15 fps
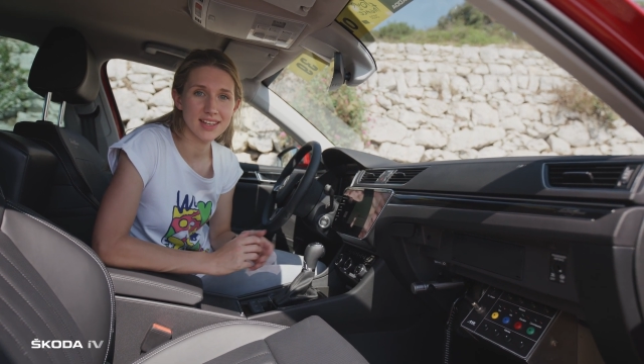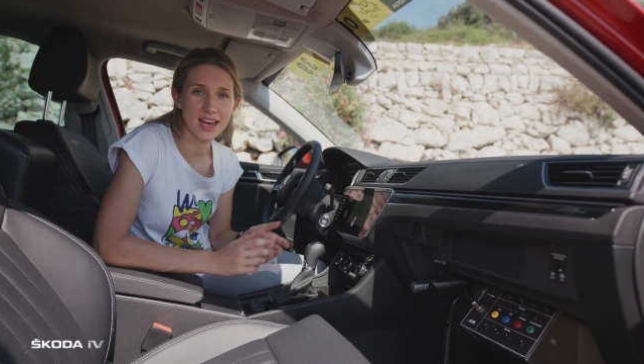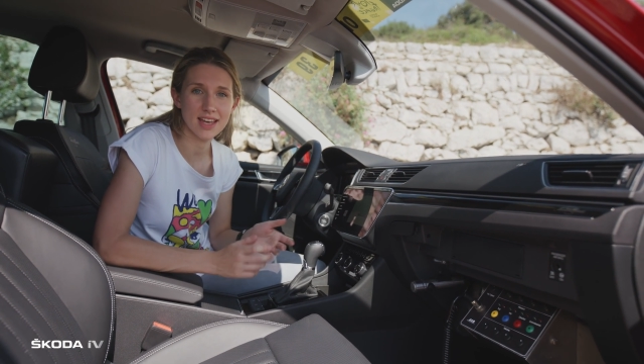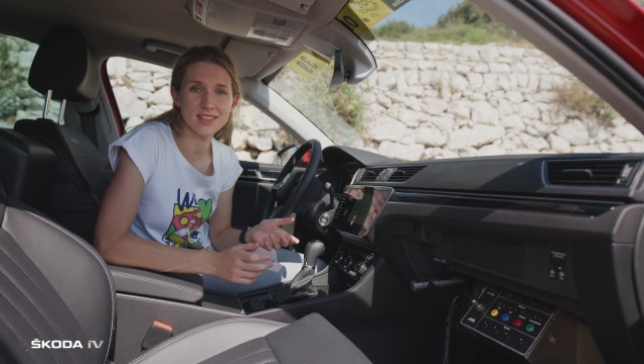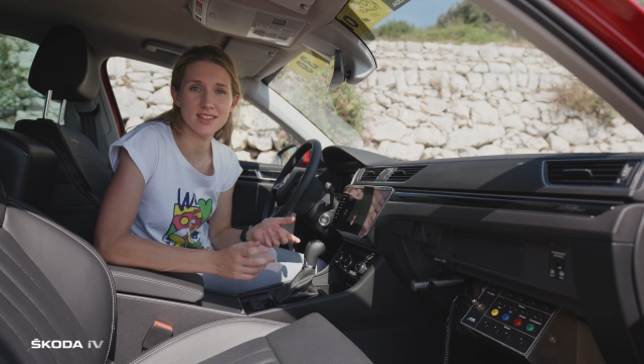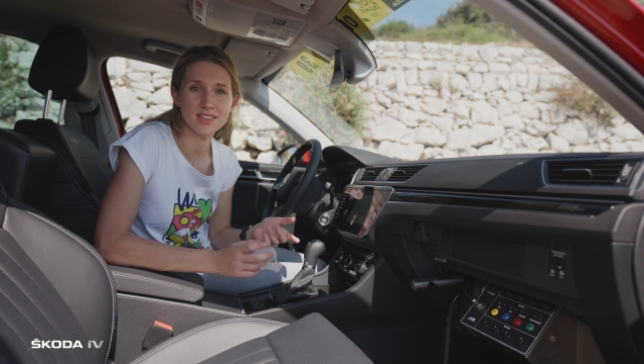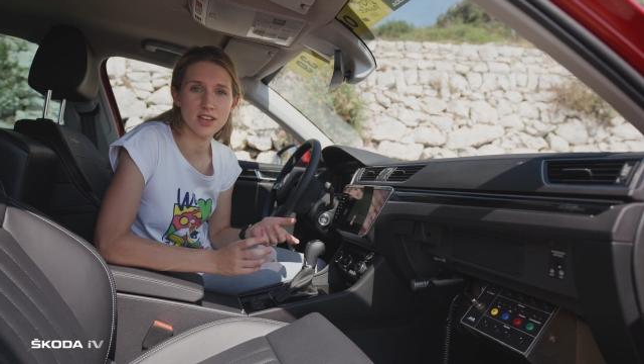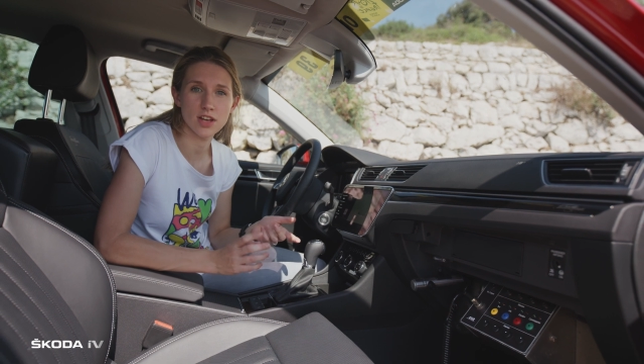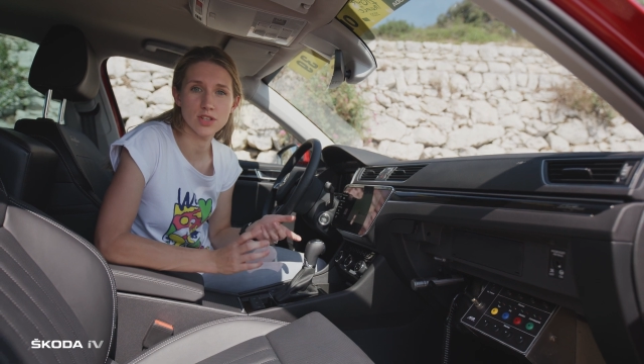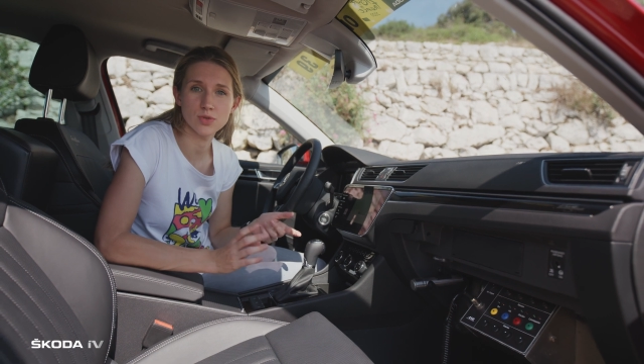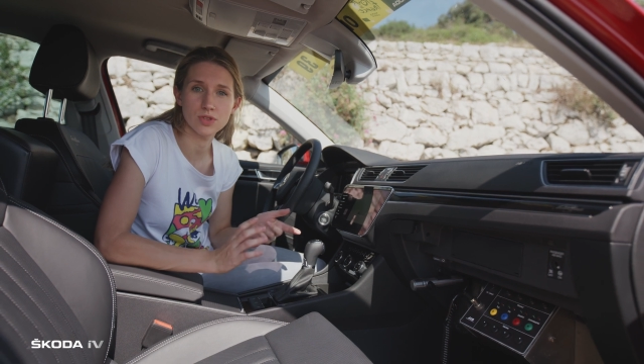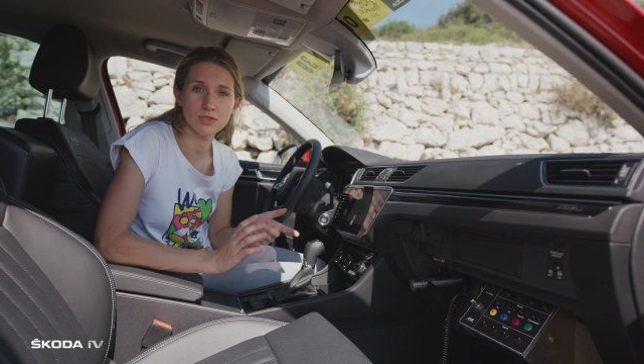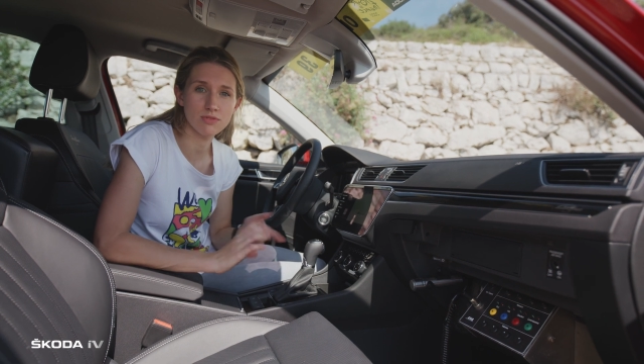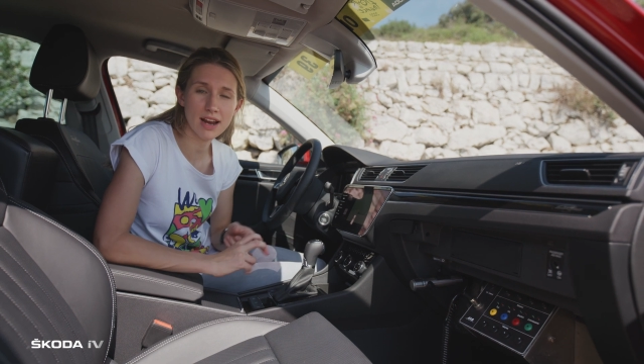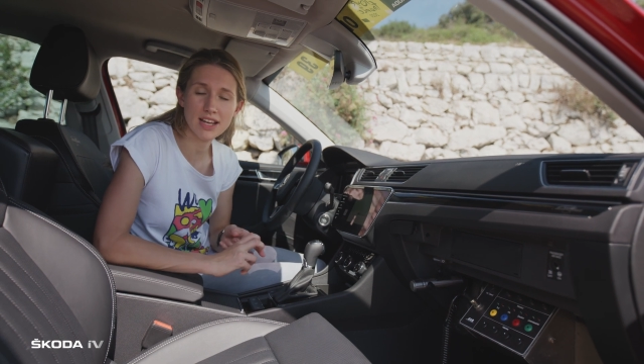gets in touch
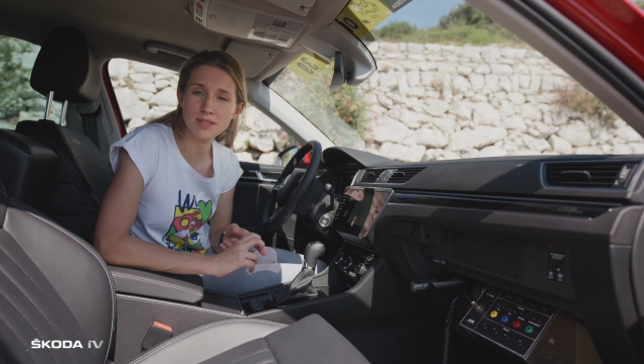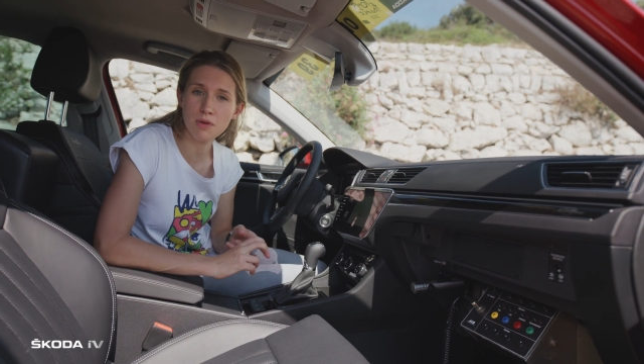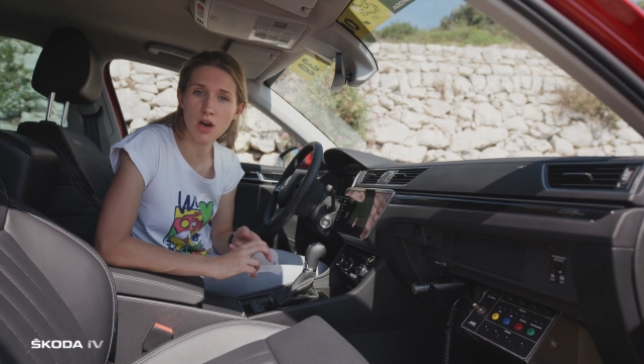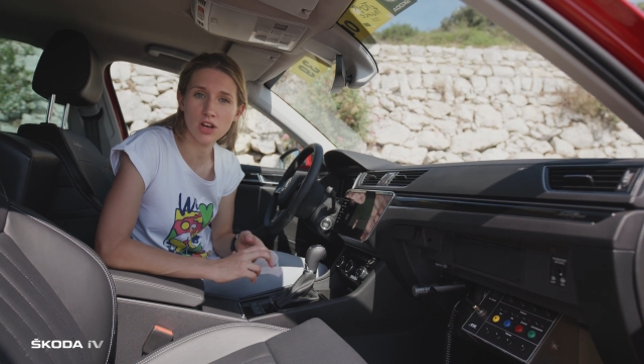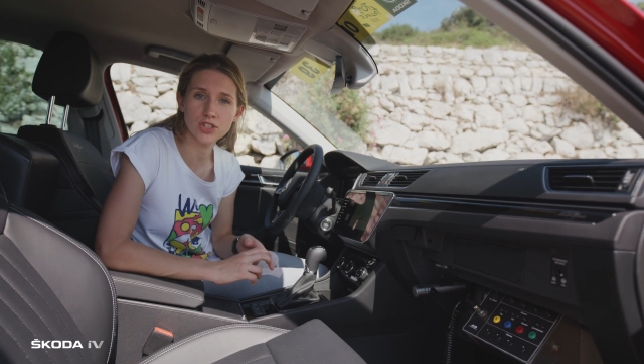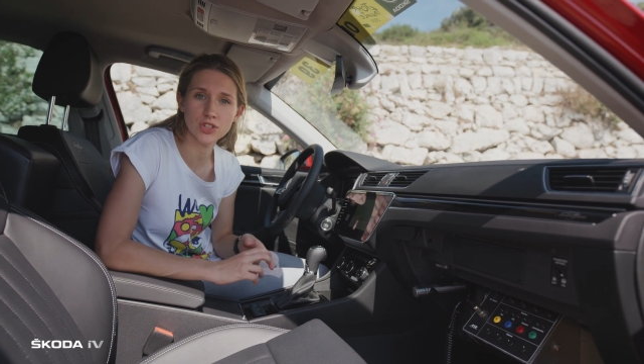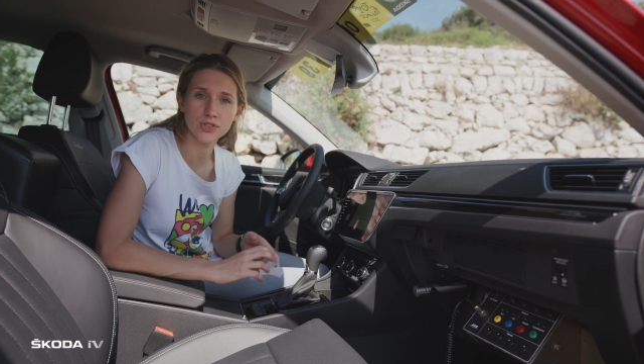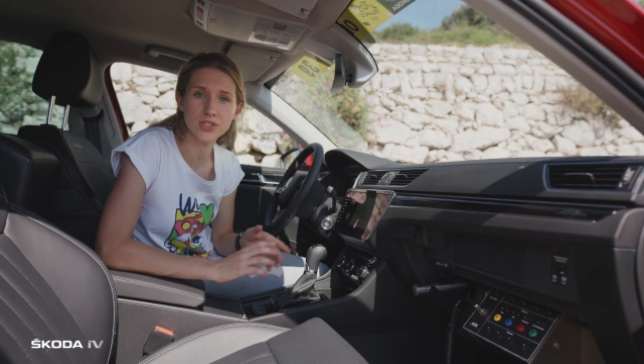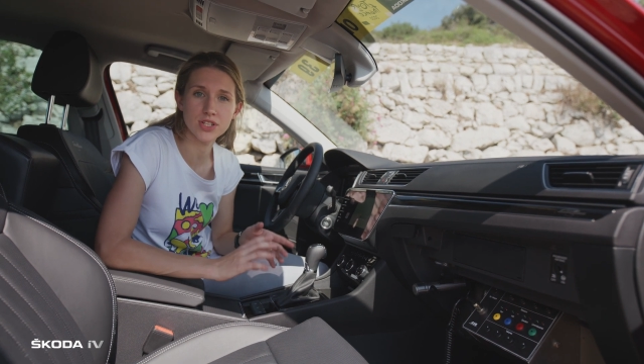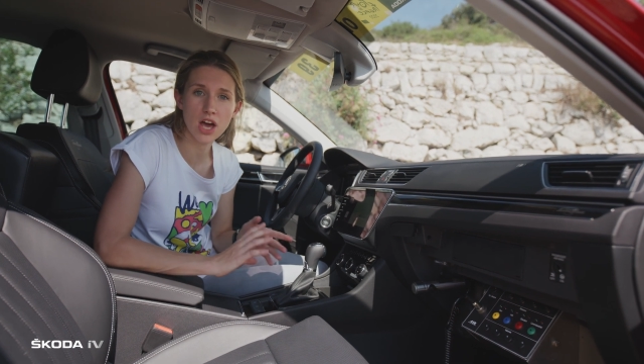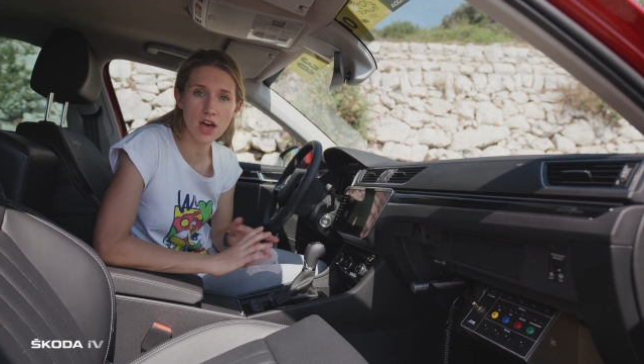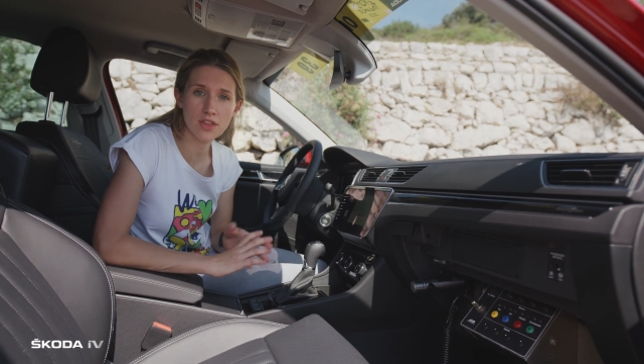with the race marshals and